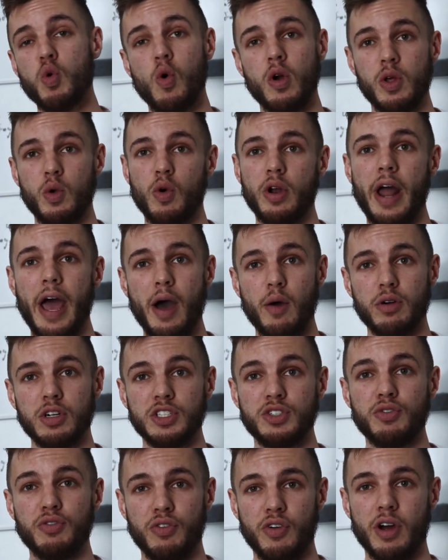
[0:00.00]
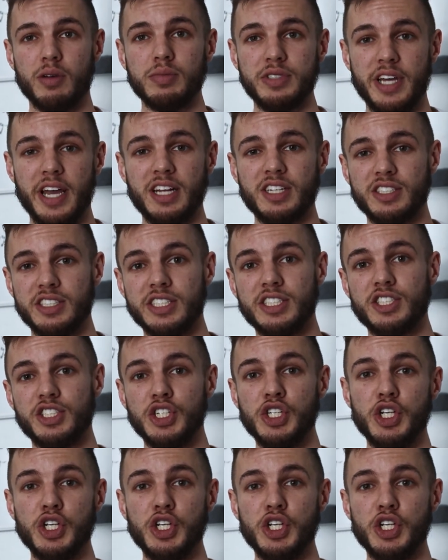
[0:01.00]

twenty-one hours from Texas